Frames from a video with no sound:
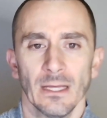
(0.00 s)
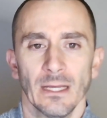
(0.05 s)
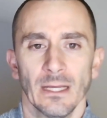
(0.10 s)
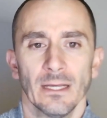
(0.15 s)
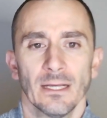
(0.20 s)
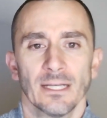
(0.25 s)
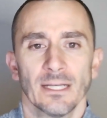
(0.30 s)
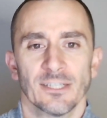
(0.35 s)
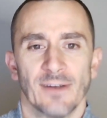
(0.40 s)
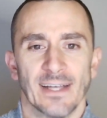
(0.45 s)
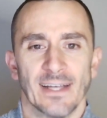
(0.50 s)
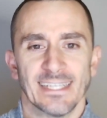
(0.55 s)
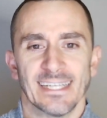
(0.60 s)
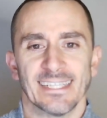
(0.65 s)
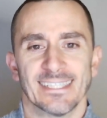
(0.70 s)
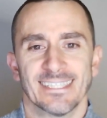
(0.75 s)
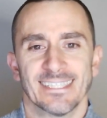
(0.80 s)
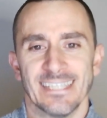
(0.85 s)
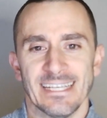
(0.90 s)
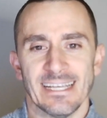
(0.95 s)
So as you can
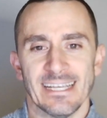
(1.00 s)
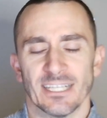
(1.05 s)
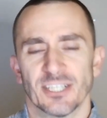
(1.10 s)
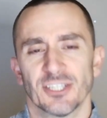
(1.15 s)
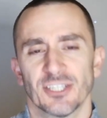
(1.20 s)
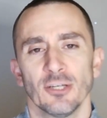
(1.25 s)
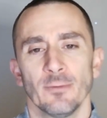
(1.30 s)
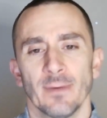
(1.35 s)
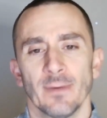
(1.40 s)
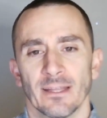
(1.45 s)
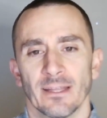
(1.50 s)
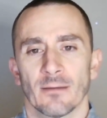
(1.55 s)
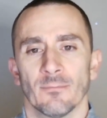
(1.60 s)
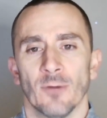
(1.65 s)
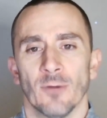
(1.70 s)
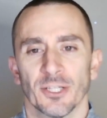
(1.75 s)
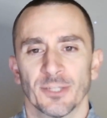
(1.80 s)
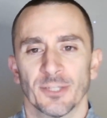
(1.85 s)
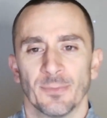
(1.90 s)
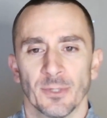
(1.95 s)
see, assuming there are
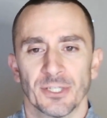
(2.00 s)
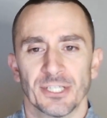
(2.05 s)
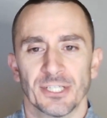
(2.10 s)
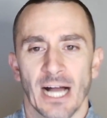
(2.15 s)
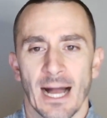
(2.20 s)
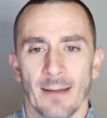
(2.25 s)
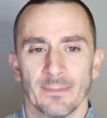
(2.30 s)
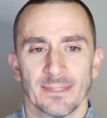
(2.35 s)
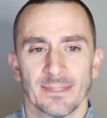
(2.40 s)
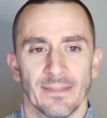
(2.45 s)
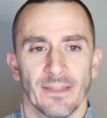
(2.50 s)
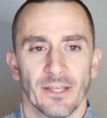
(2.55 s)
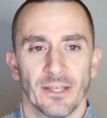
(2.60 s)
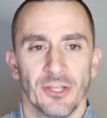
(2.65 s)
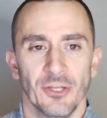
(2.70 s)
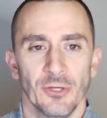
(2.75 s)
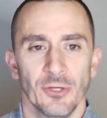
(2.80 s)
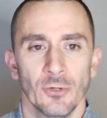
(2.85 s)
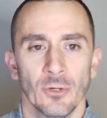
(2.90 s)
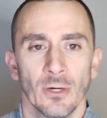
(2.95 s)
multiple jobs in the
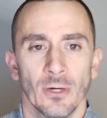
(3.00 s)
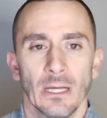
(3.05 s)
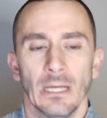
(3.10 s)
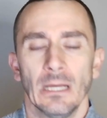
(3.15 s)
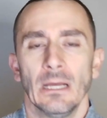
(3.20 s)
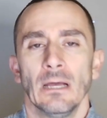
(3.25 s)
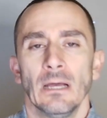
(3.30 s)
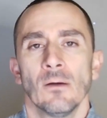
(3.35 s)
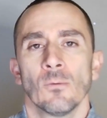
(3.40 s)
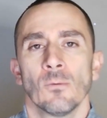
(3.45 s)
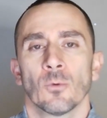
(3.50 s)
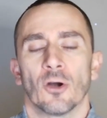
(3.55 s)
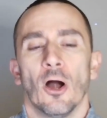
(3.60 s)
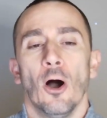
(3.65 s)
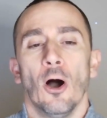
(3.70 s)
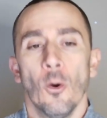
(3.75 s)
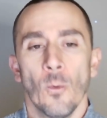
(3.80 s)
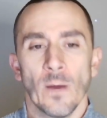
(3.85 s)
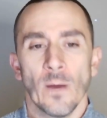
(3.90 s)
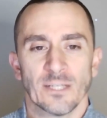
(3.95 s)
queue, we're
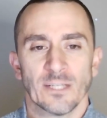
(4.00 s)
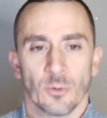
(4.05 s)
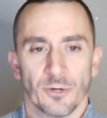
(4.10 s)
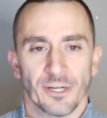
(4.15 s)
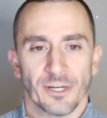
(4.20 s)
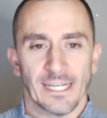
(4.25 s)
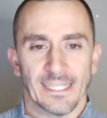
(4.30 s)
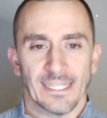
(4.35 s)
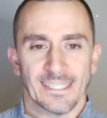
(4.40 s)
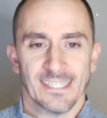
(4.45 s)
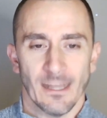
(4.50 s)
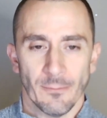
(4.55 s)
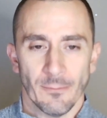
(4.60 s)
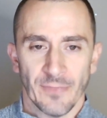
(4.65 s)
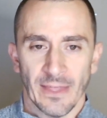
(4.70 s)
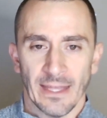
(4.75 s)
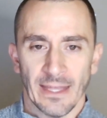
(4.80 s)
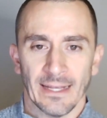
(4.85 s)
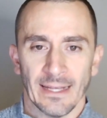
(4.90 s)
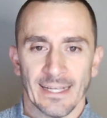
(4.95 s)
always working on
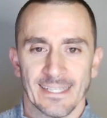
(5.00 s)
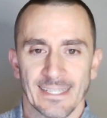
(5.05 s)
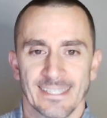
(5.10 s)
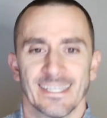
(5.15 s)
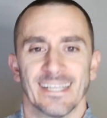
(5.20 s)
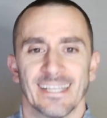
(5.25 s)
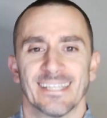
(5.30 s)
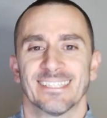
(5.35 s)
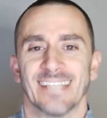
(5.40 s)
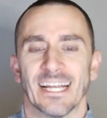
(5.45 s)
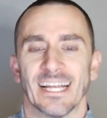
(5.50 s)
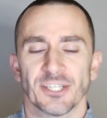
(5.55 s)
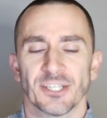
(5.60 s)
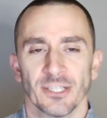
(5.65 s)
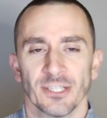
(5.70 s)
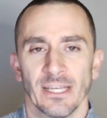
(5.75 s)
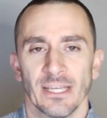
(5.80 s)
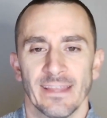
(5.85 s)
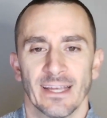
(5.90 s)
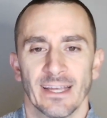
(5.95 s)
something. It's
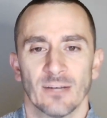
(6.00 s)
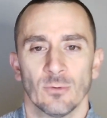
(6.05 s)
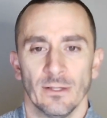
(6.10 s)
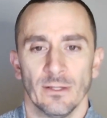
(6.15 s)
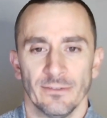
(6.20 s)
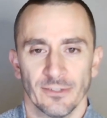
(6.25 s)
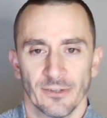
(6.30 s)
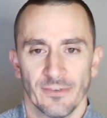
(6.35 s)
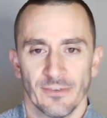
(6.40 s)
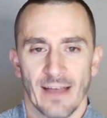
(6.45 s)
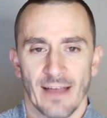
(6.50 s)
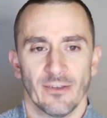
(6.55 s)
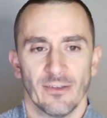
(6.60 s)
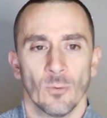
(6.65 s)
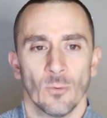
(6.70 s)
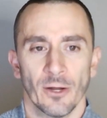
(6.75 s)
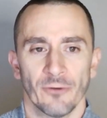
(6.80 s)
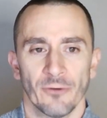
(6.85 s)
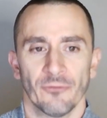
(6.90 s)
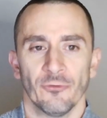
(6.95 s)
essentially the equivalent of having
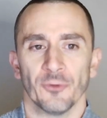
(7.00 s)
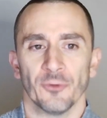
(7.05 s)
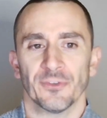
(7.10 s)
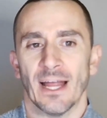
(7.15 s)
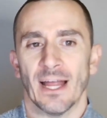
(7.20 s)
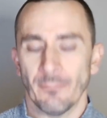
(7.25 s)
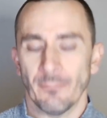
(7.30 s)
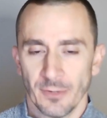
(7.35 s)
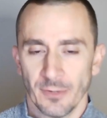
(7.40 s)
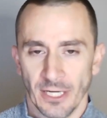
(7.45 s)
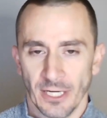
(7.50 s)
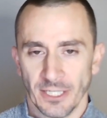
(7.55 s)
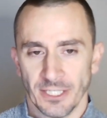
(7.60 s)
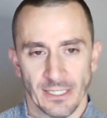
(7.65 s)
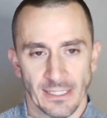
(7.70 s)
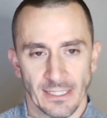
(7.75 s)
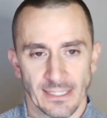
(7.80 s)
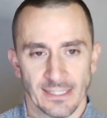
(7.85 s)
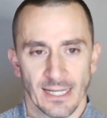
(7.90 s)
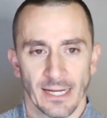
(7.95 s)
one full-time production
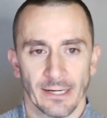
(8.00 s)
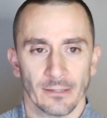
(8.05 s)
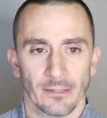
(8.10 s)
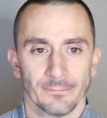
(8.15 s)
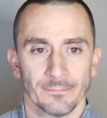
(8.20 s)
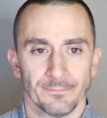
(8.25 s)
designer.